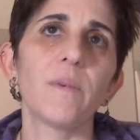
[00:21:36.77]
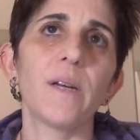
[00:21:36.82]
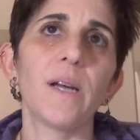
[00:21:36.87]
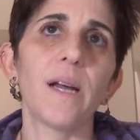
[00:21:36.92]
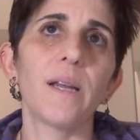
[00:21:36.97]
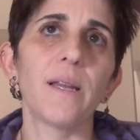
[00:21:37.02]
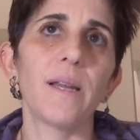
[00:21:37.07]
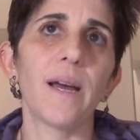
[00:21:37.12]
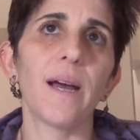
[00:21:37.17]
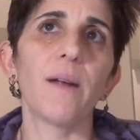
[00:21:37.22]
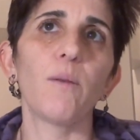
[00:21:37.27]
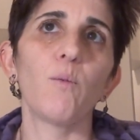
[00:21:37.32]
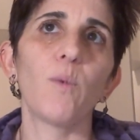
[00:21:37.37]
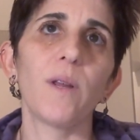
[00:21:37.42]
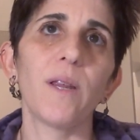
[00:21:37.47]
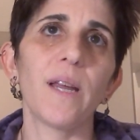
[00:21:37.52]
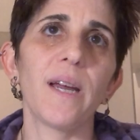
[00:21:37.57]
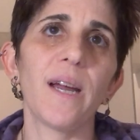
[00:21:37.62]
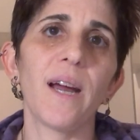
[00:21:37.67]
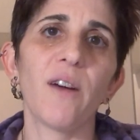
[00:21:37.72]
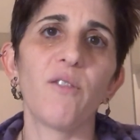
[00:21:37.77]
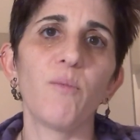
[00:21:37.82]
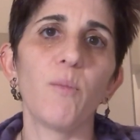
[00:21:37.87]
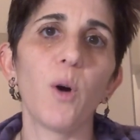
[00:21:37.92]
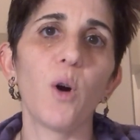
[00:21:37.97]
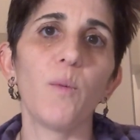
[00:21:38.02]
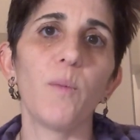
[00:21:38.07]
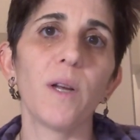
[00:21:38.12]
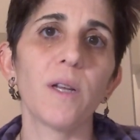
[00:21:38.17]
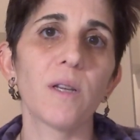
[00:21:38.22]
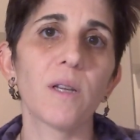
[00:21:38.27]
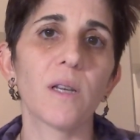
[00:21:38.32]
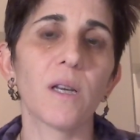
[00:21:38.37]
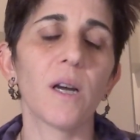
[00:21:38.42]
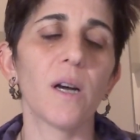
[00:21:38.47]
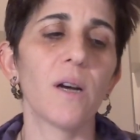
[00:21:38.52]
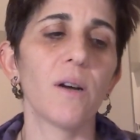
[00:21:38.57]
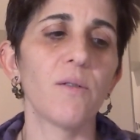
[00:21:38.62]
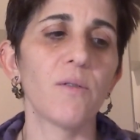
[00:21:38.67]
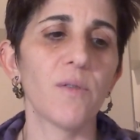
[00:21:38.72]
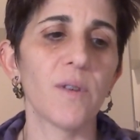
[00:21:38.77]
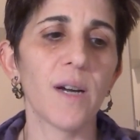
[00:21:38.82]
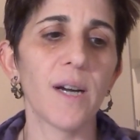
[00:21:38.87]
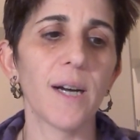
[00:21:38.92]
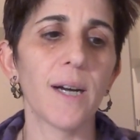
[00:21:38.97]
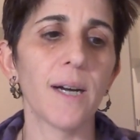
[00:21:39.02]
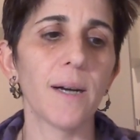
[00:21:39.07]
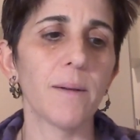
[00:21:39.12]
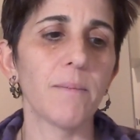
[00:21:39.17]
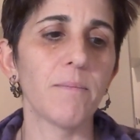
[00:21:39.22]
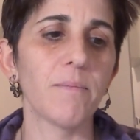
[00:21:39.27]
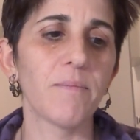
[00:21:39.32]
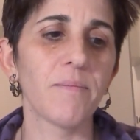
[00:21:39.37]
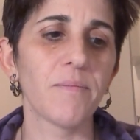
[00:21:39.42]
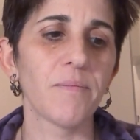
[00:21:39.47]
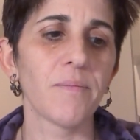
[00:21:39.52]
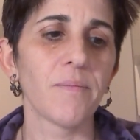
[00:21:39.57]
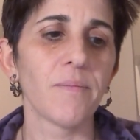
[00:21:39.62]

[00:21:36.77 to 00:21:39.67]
And then when they have moments of um,